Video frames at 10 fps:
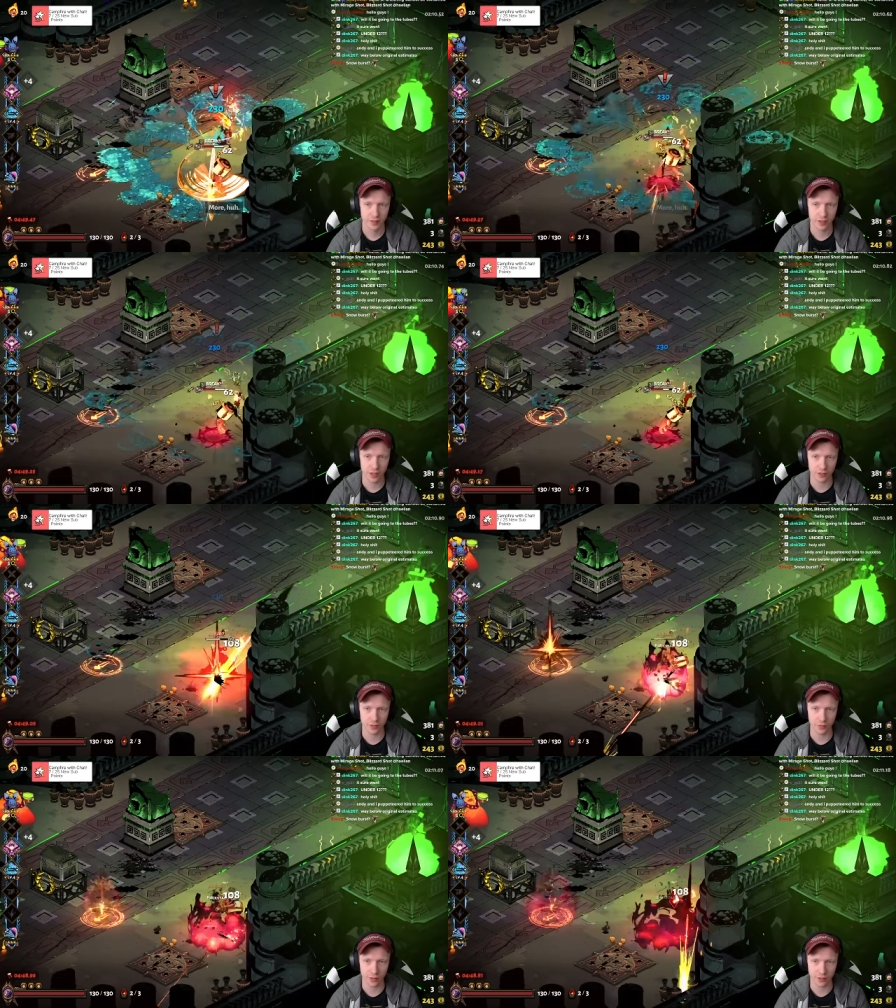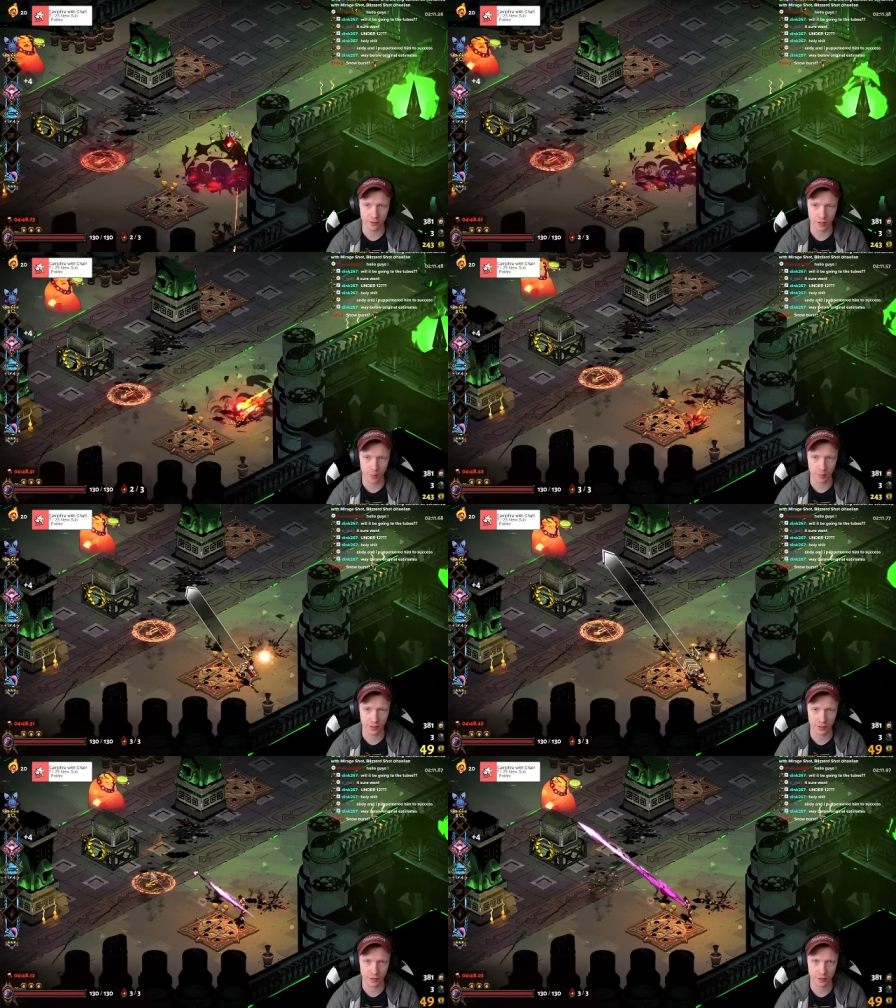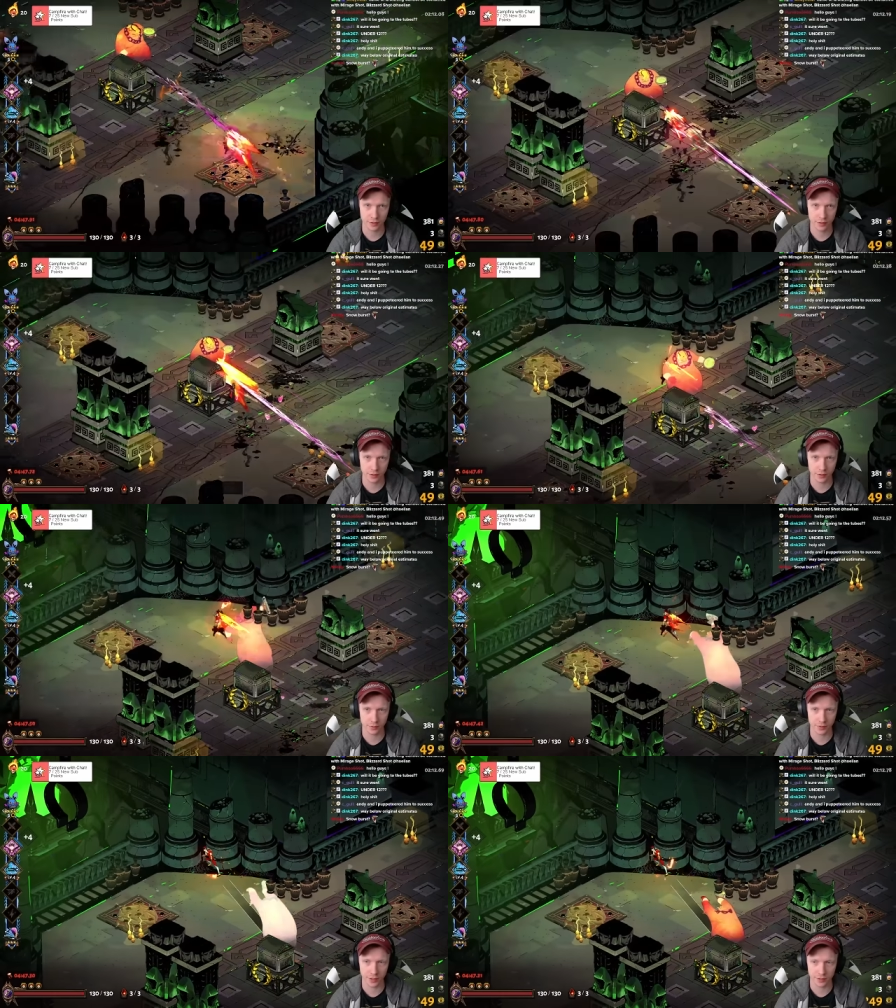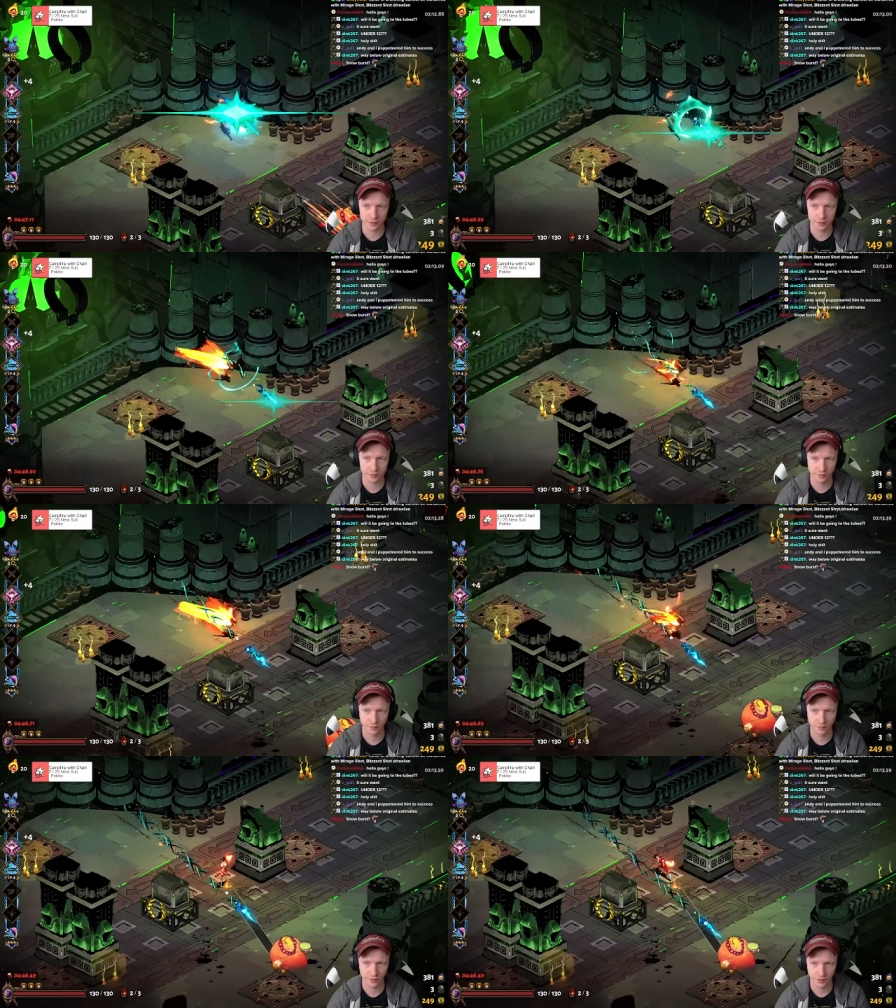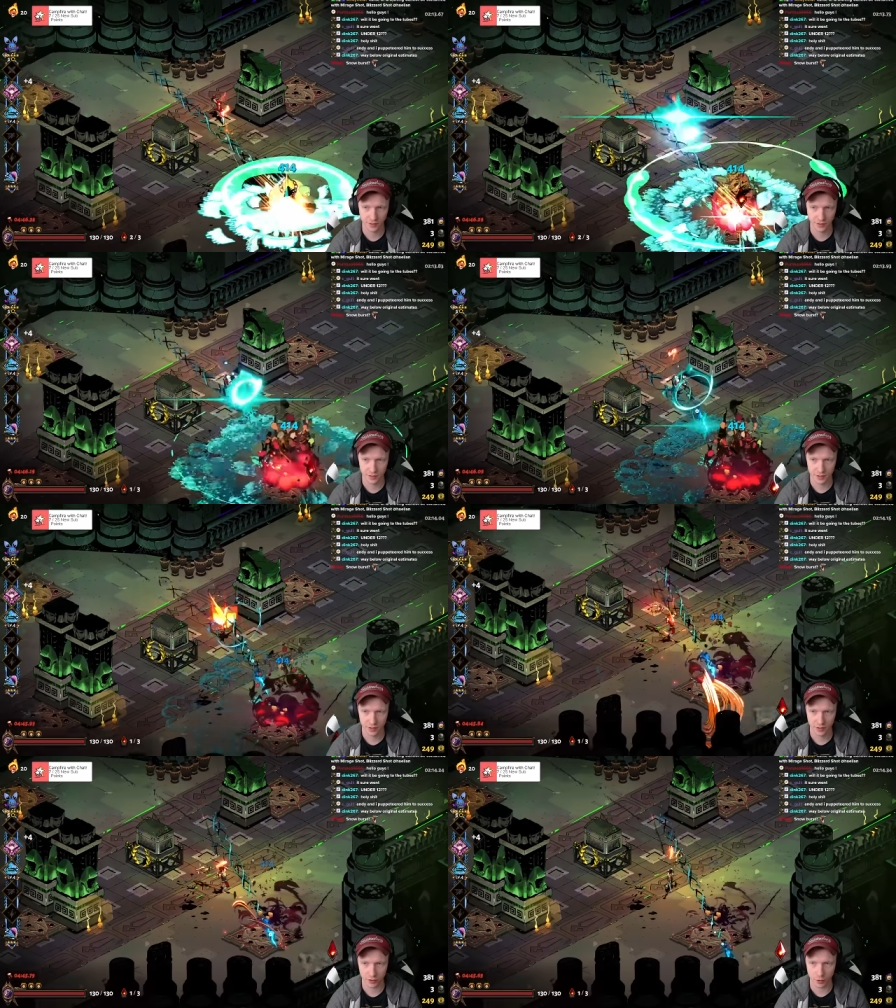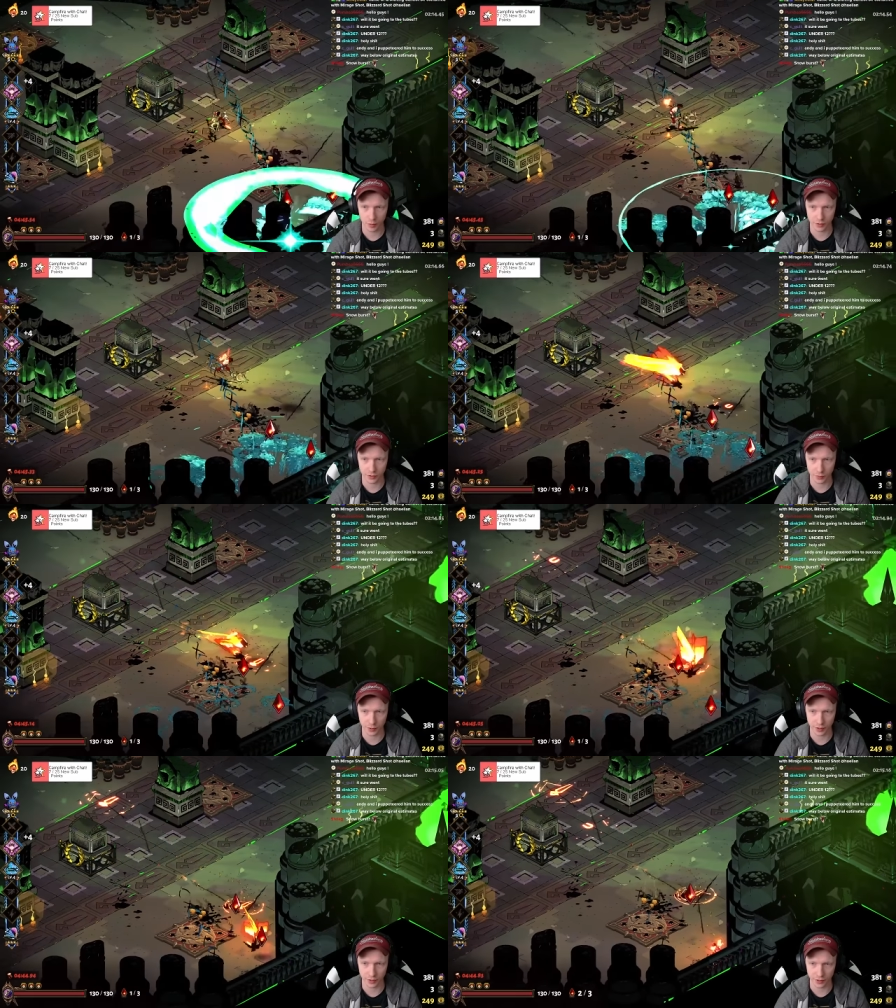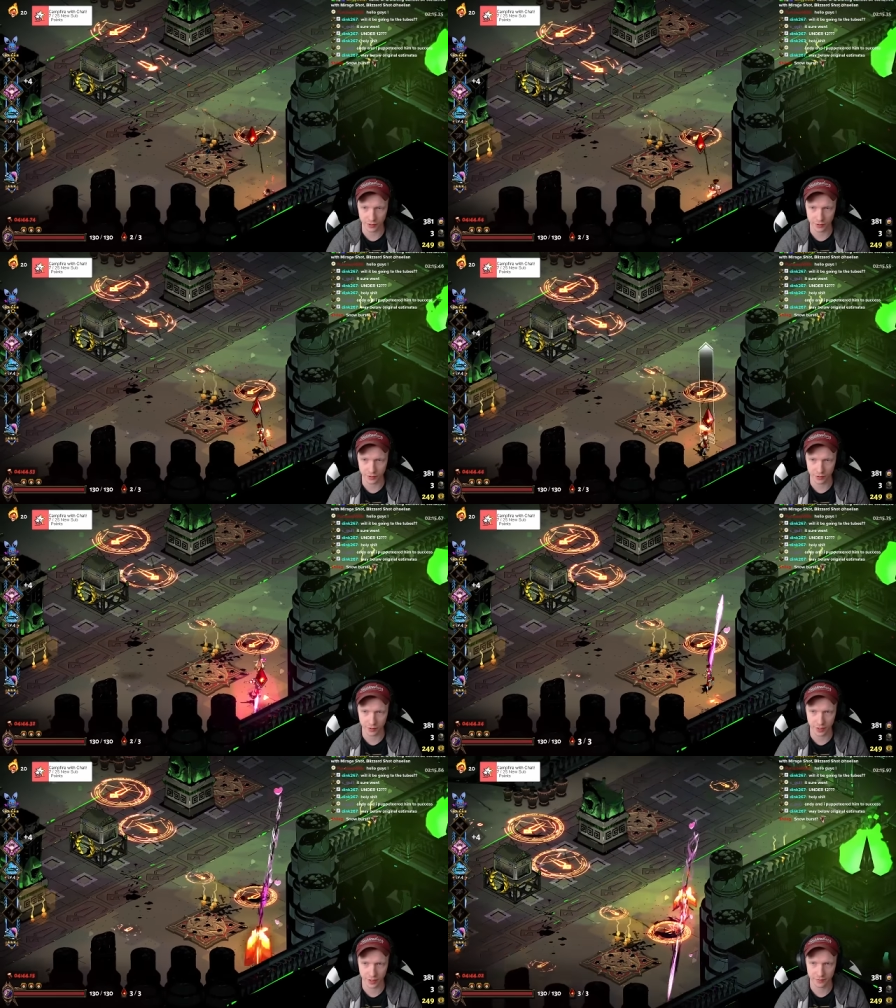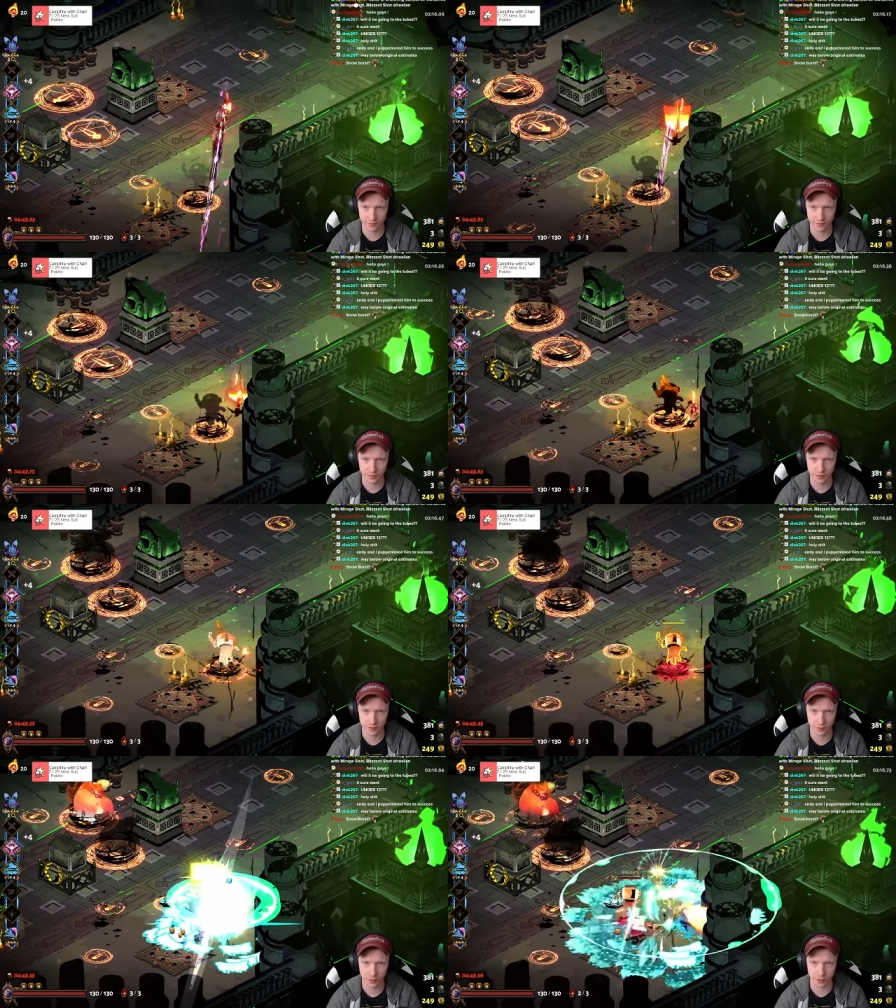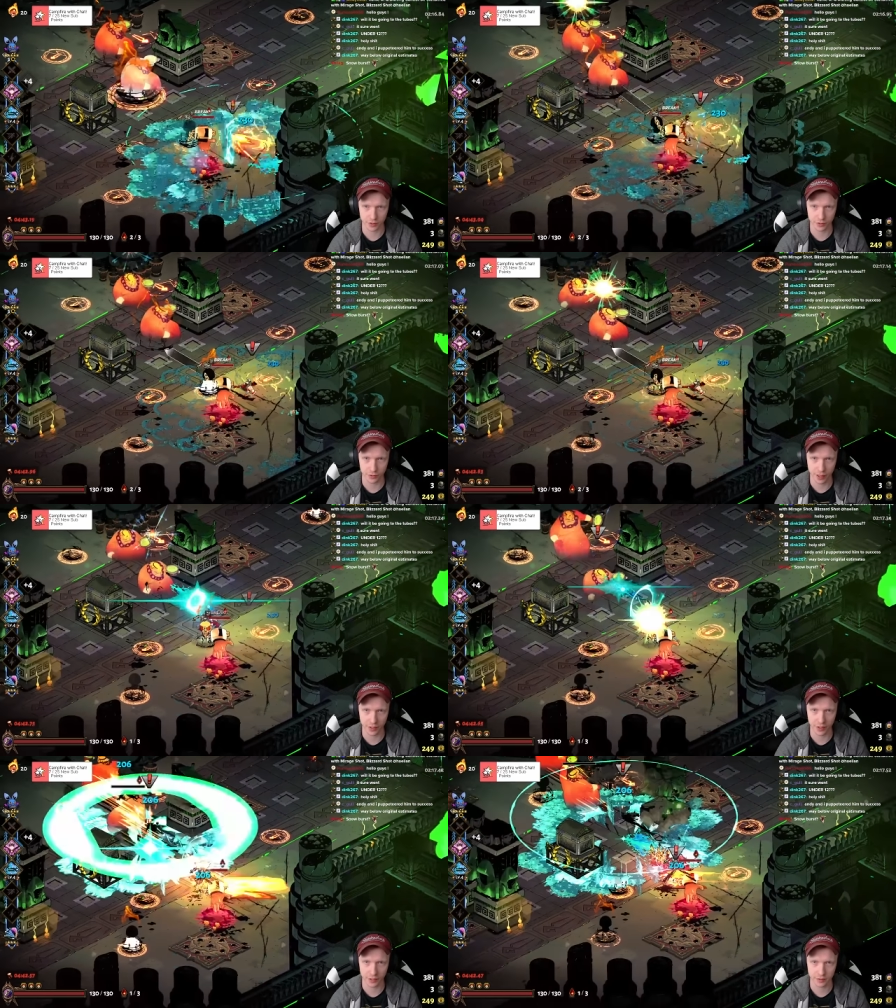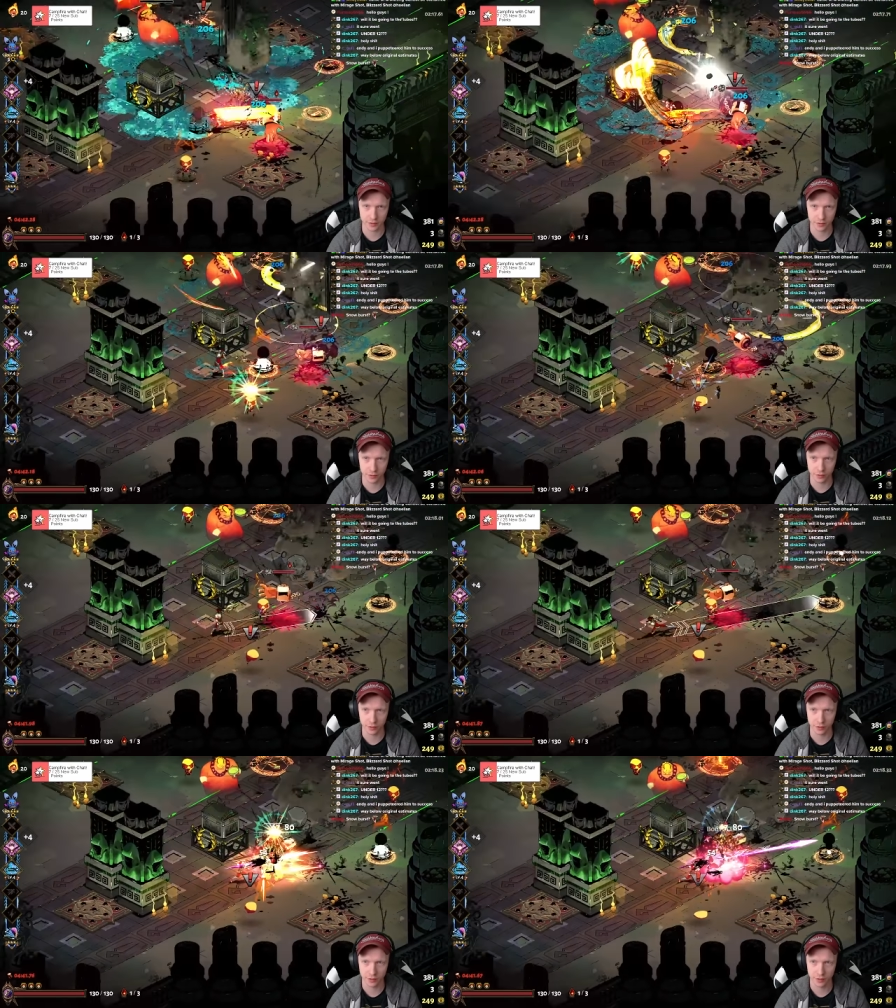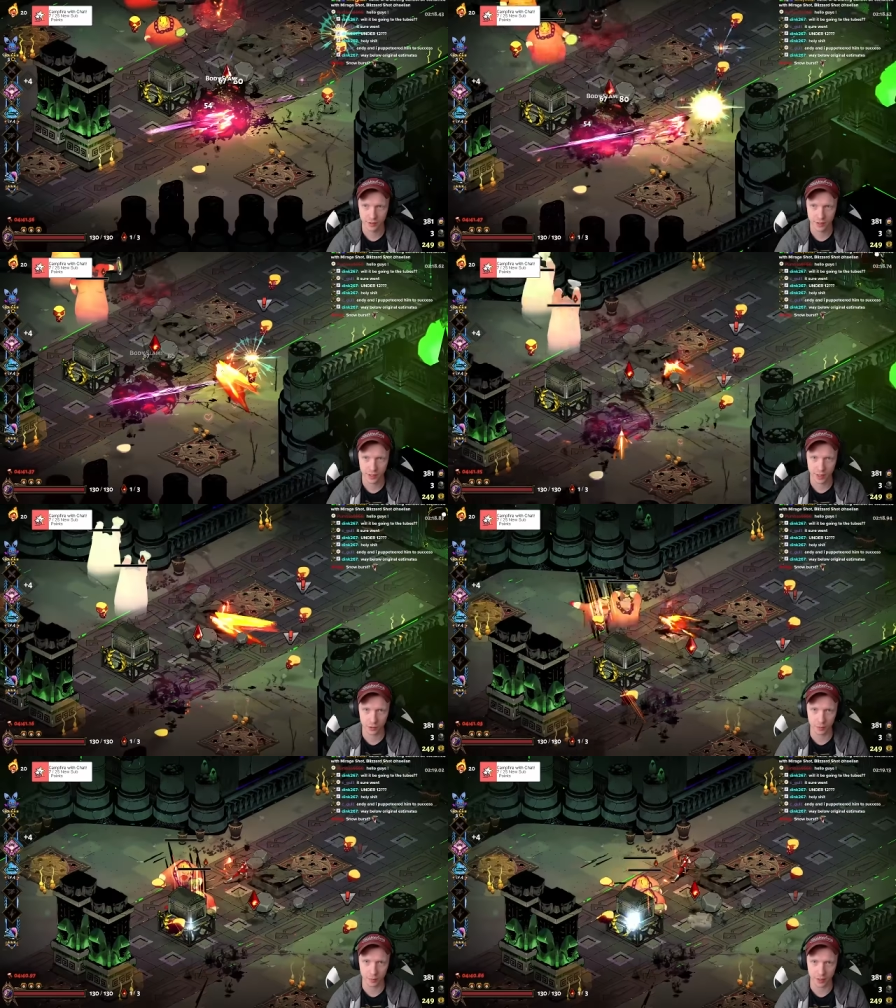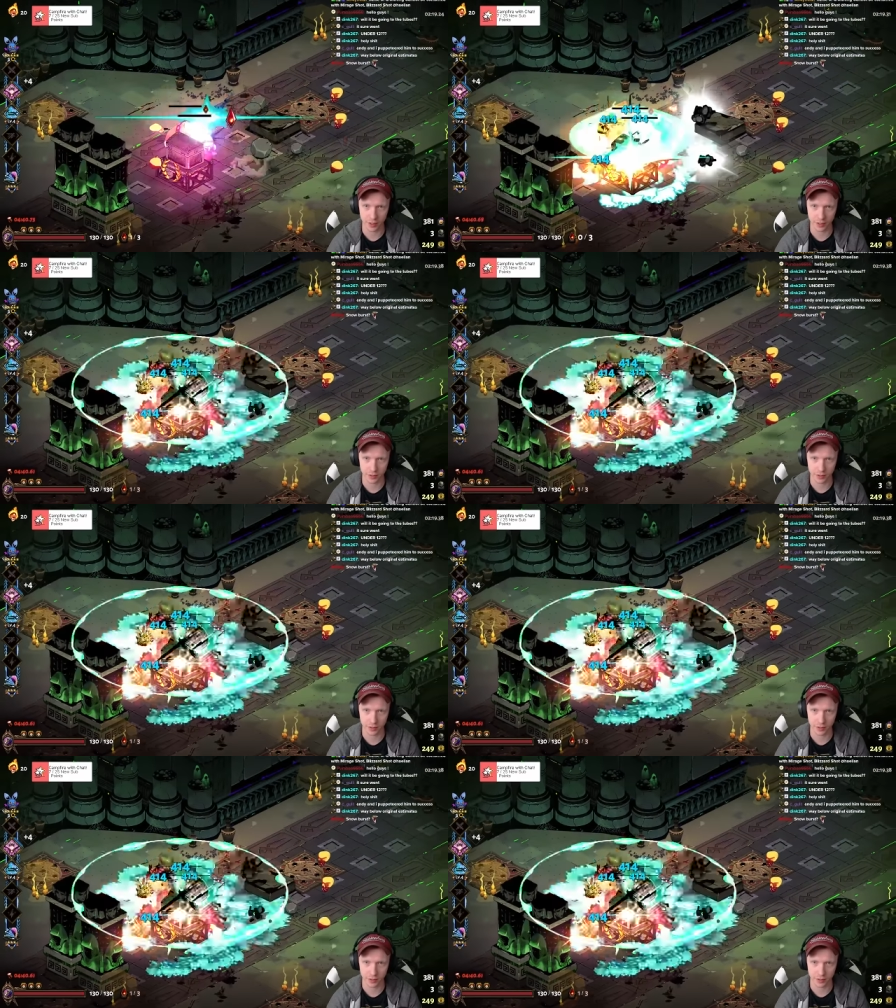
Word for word: Honestly, Rare Crop here. You know what I'm saying? Snow Burst is pretty good here too, right? Curse of Drowning. Ooh, how do we pick?